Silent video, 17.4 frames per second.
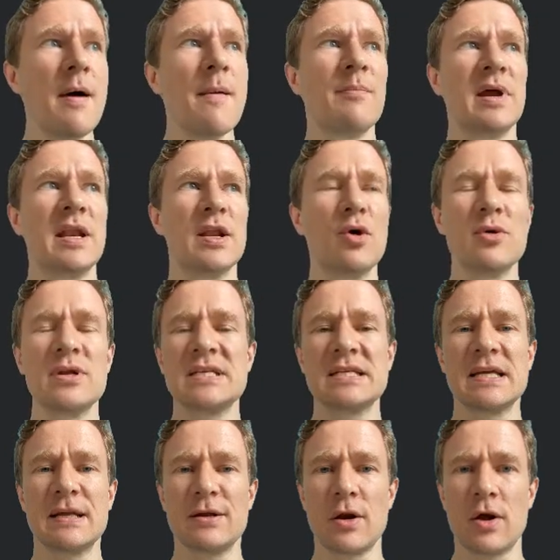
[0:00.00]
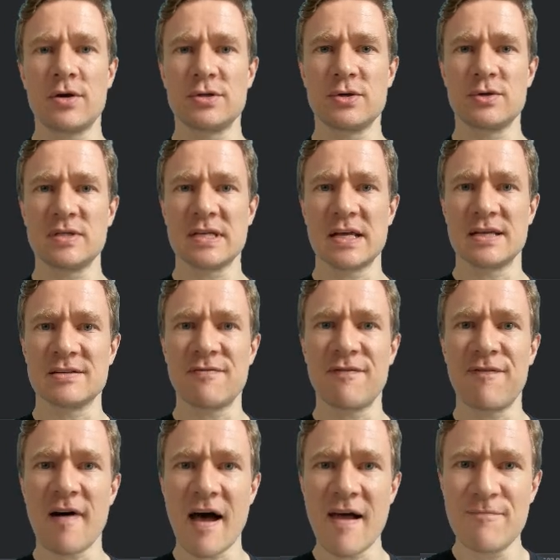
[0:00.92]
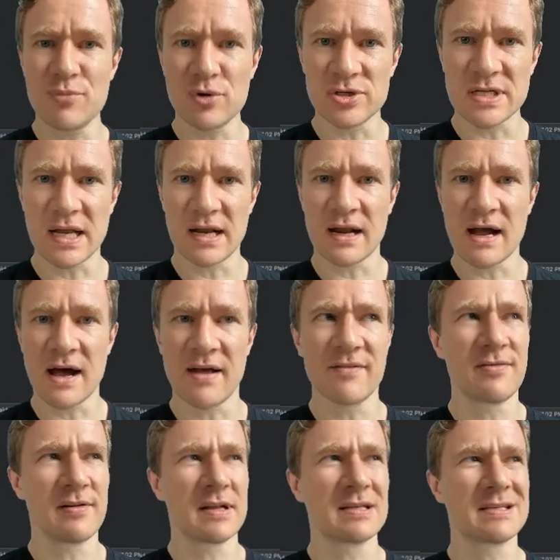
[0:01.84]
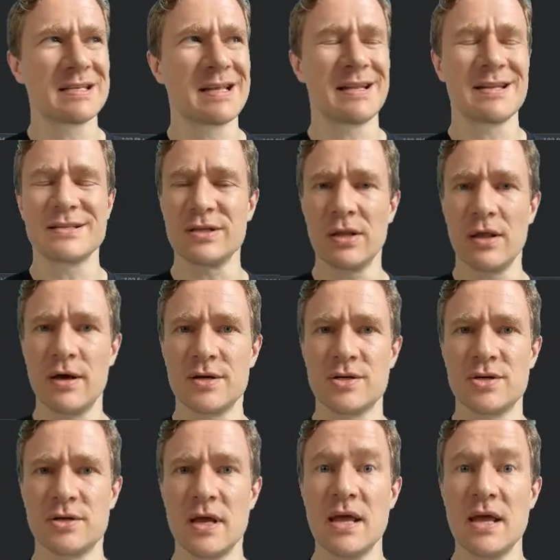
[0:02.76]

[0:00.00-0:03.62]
But notice that it also says 5% confidence that it's lunch.